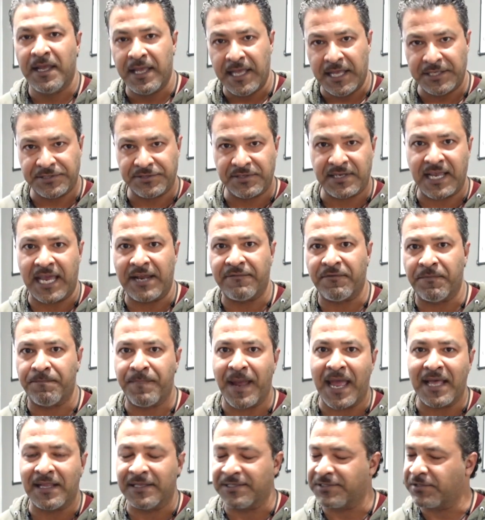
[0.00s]
And so it's kind of a
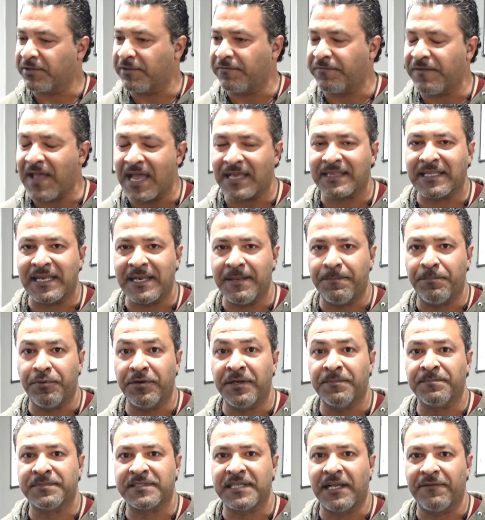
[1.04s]
balance. So the fact that he put
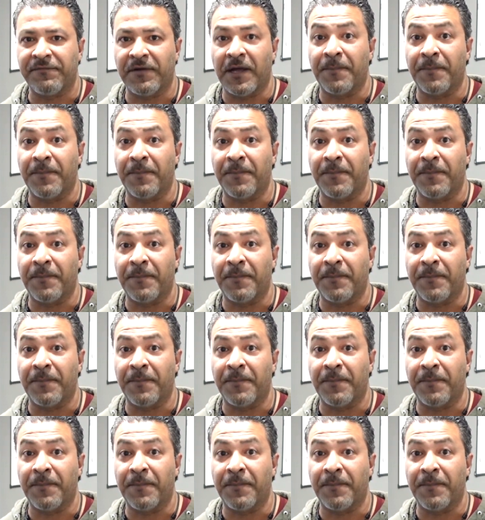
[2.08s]
himself